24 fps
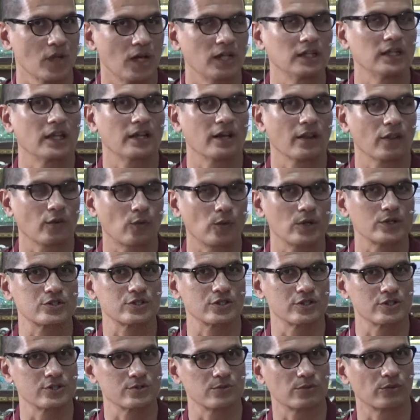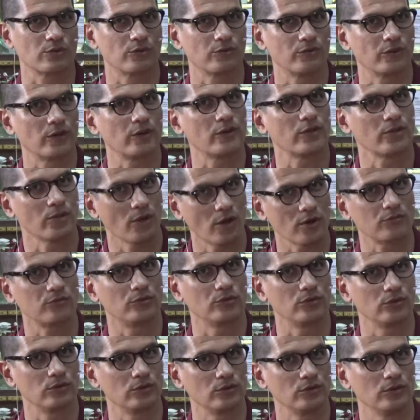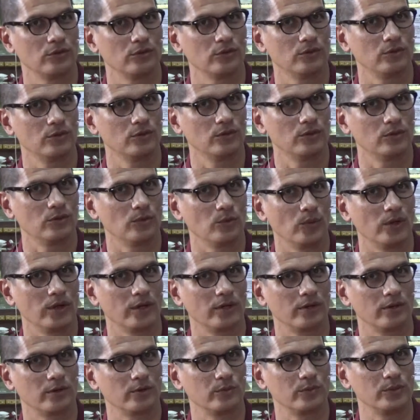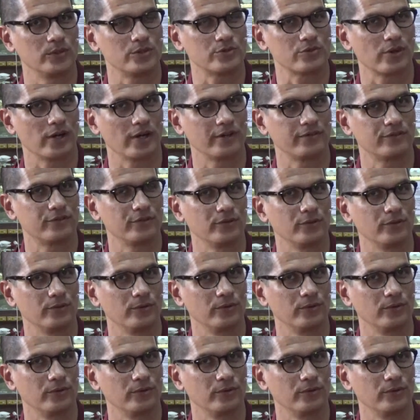A lot of the questions were very thoughtful, where we tried to,